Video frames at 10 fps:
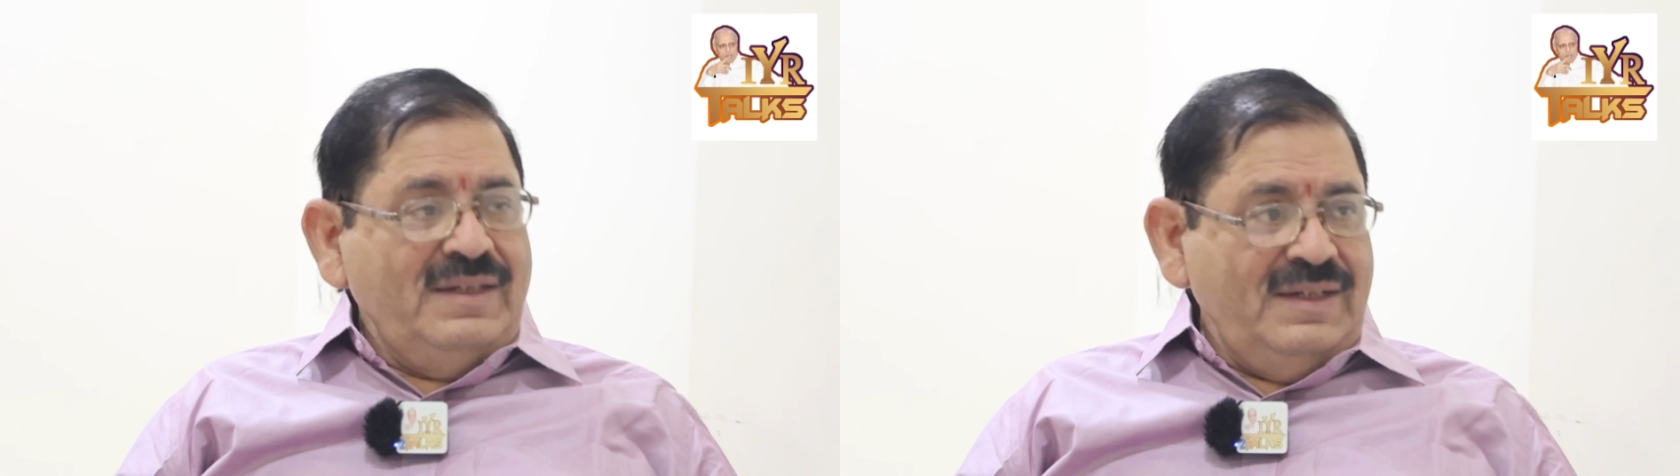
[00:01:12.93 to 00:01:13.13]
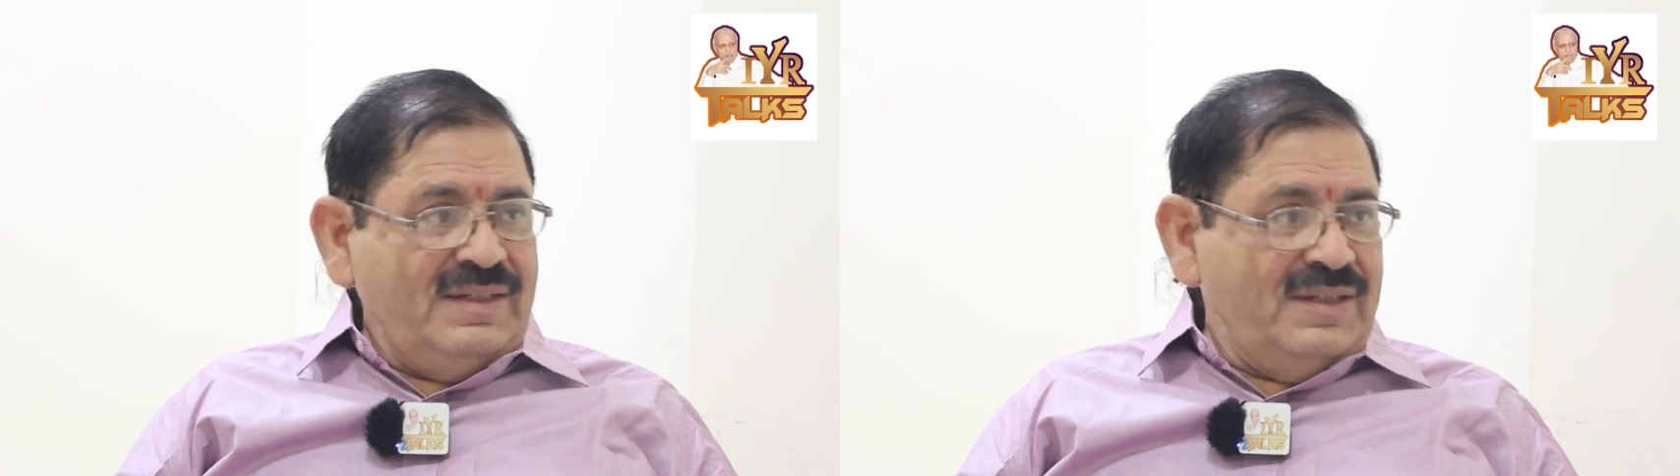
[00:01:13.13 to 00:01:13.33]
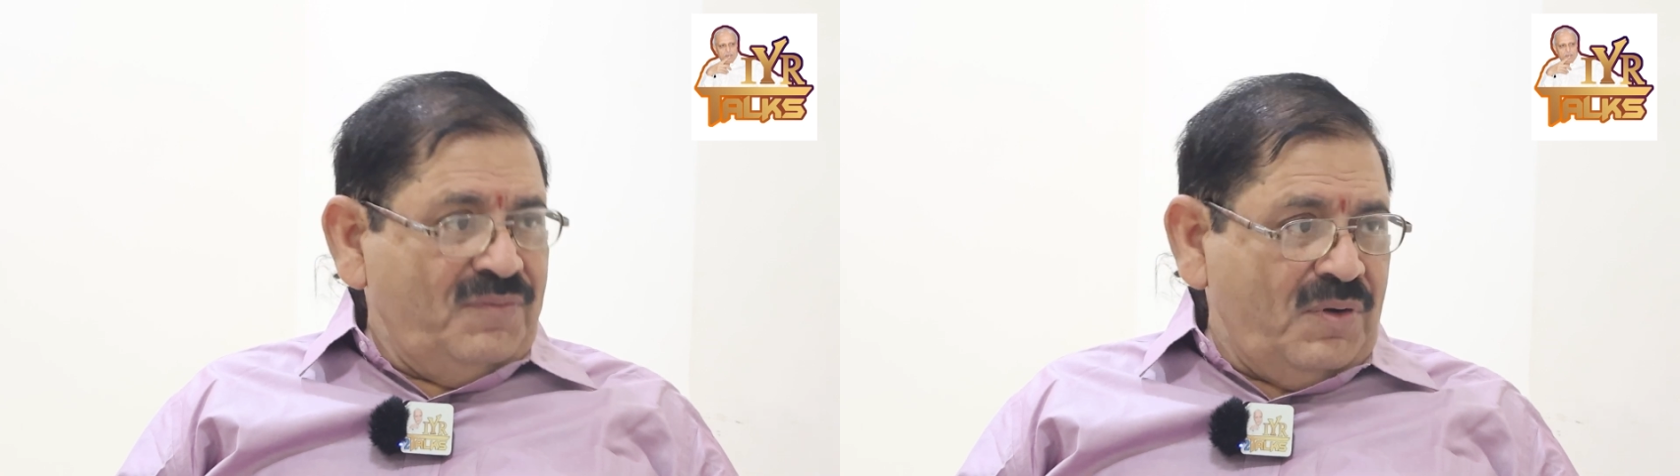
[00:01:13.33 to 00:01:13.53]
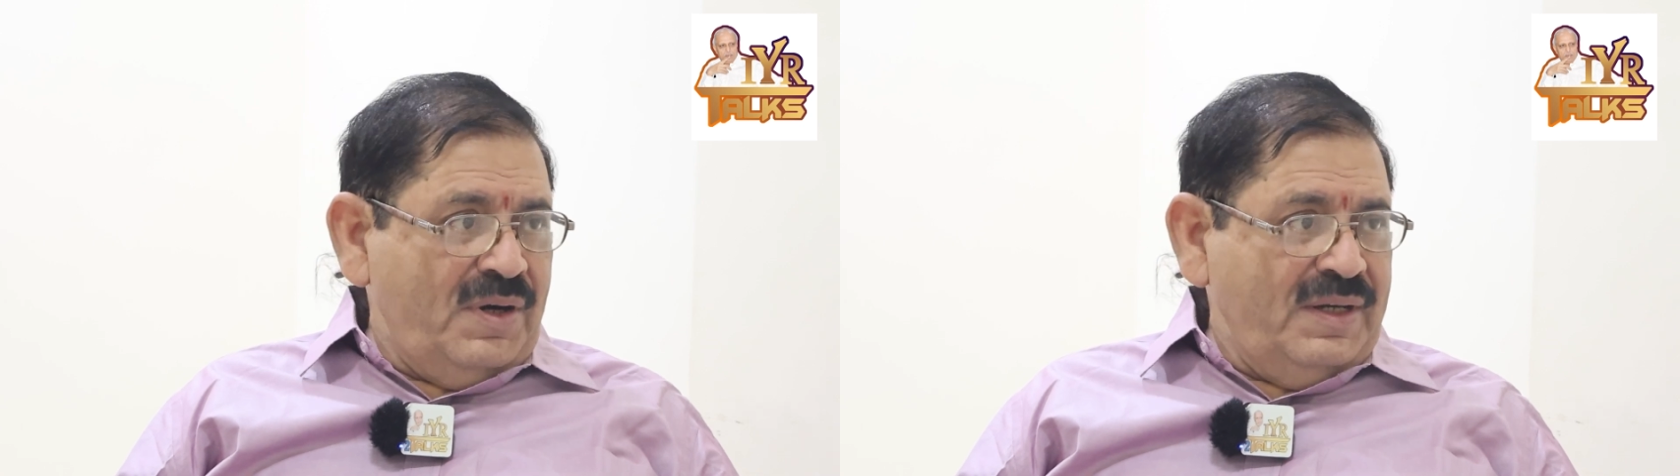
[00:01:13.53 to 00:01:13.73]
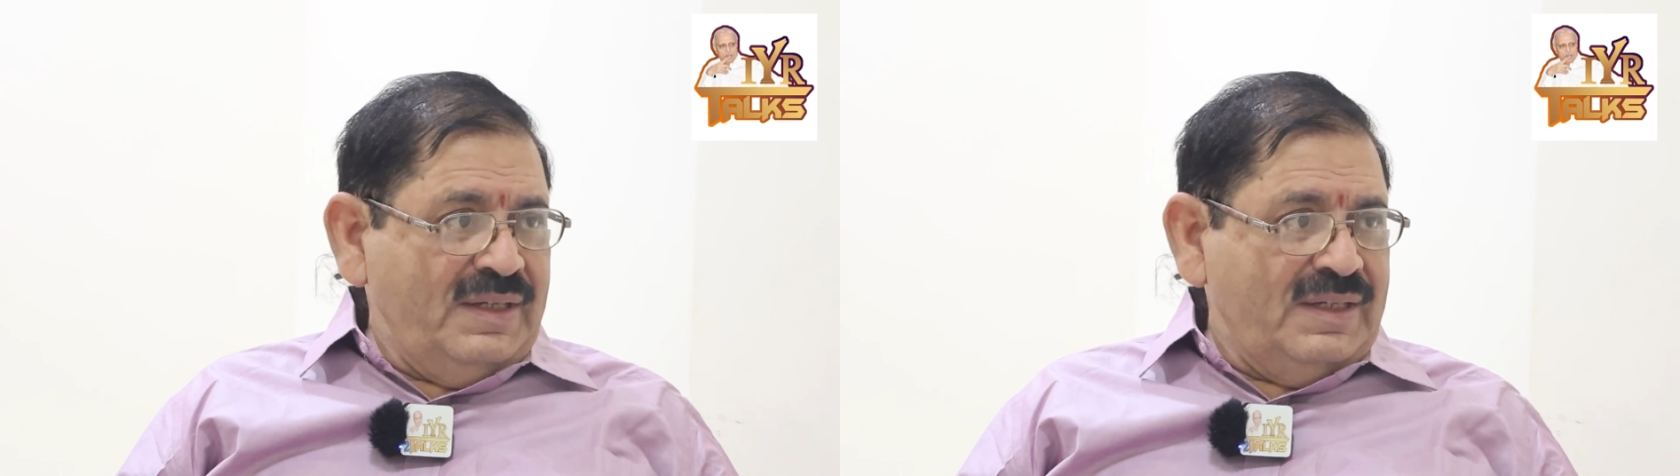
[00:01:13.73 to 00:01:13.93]
it's a
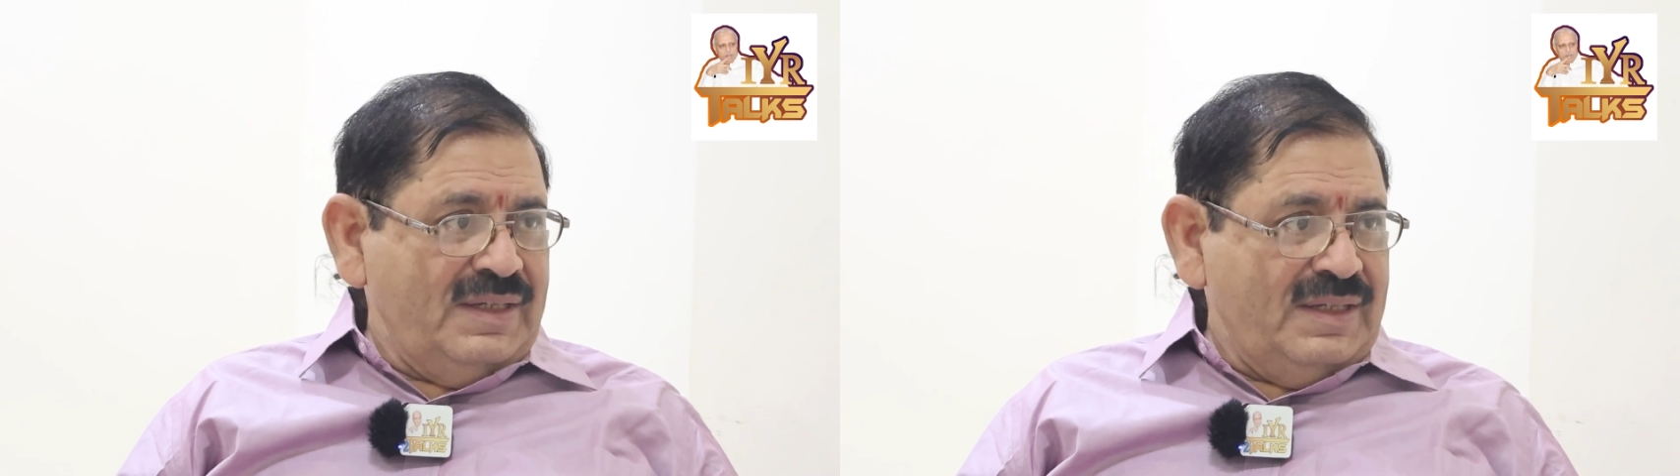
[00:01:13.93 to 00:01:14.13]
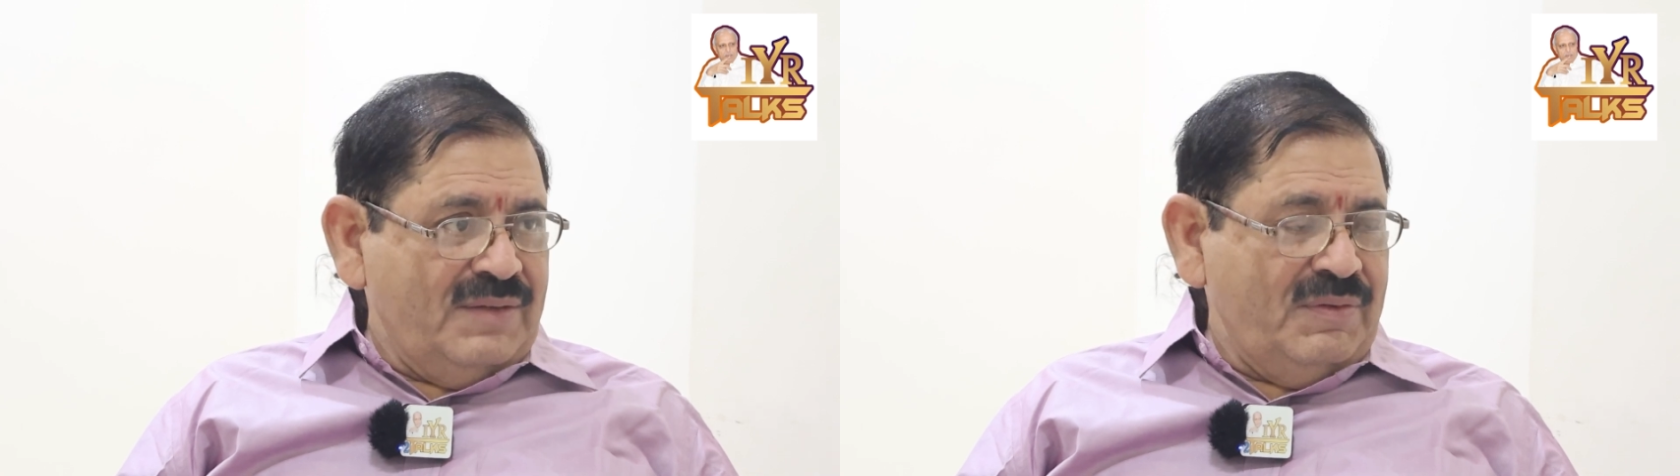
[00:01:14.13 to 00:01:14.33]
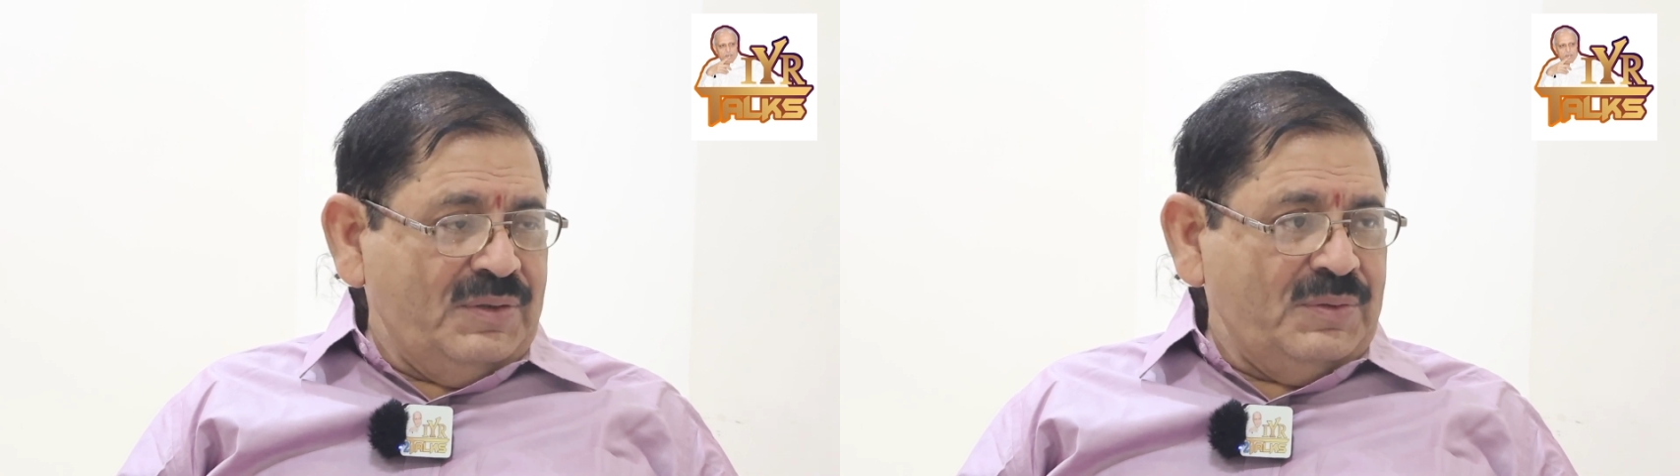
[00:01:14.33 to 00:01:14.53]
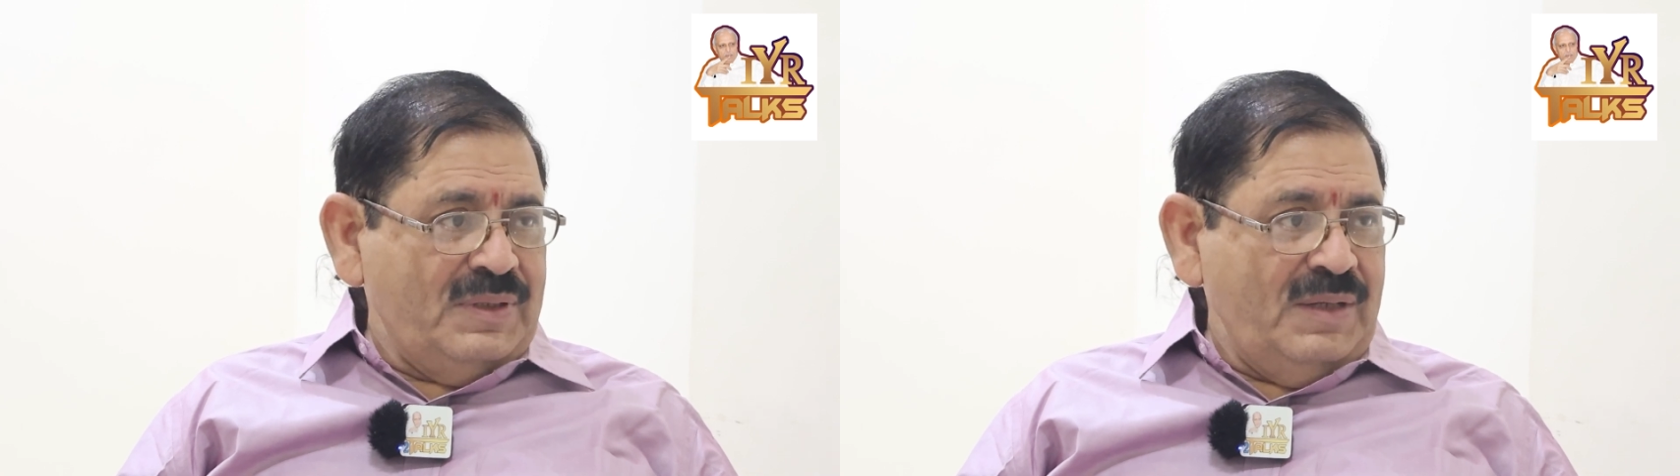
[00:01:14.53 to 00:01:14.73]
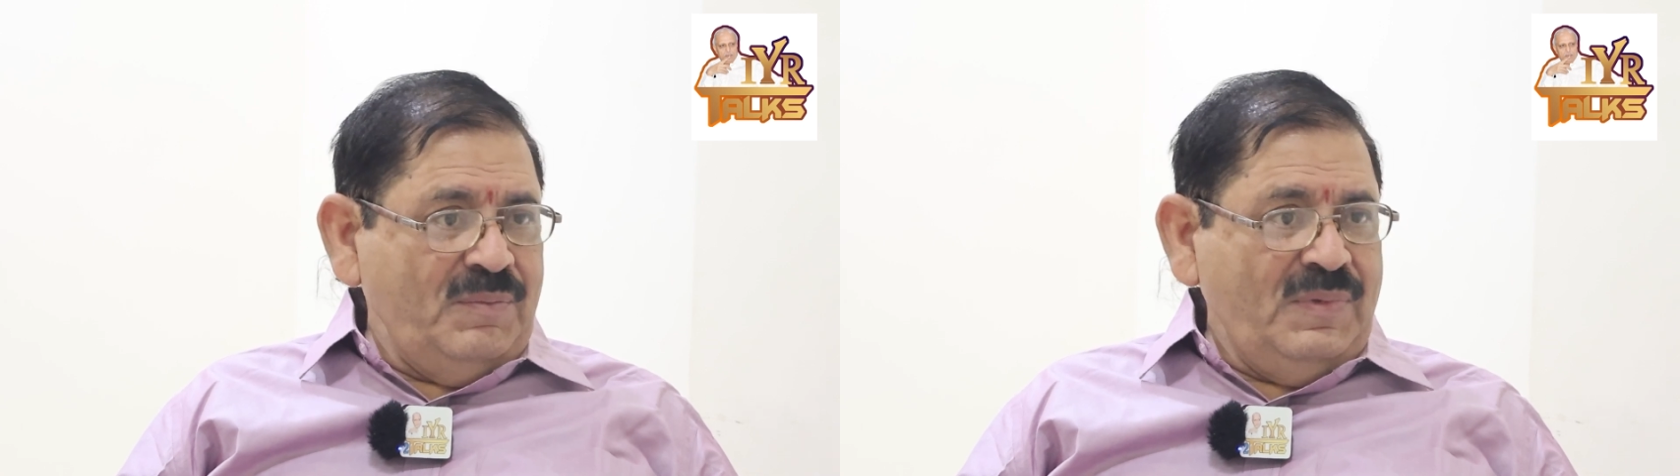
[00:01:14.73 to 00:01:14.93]
warning given to
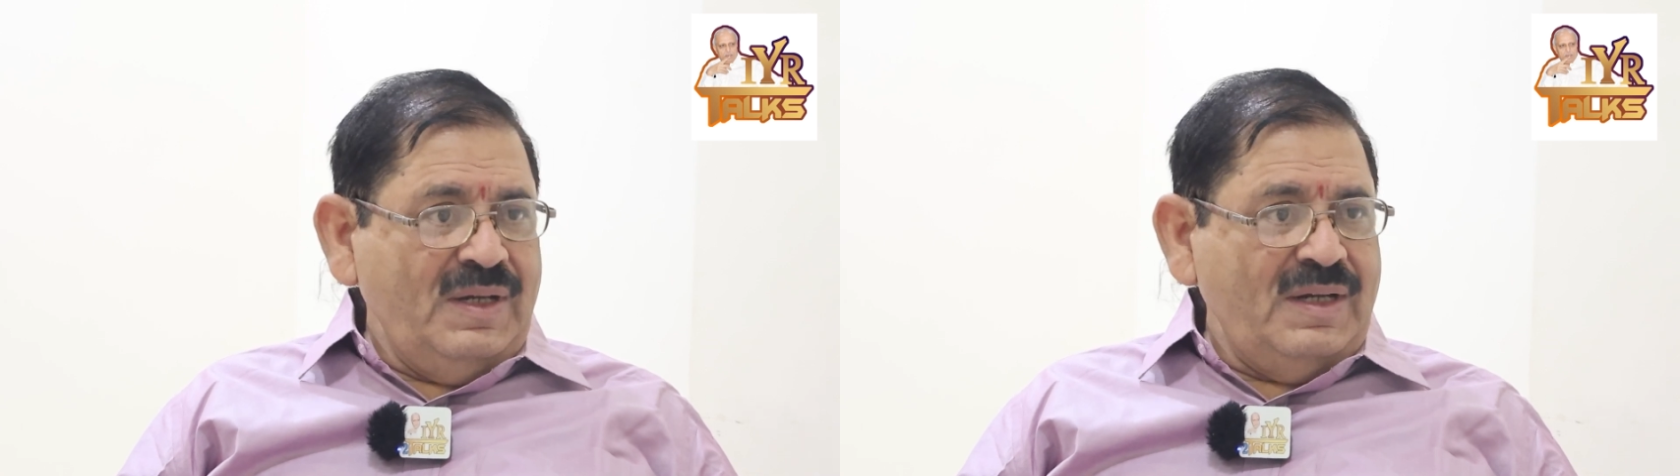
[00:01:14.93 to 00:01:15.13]
them,